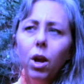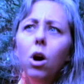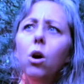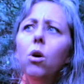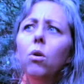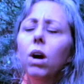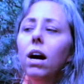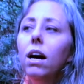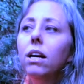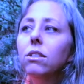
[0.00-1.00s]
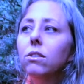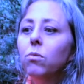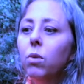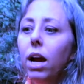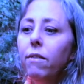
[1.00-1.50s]
Oh gosh,
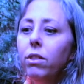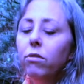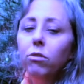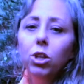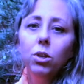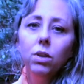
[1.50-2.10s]
we're having the flu,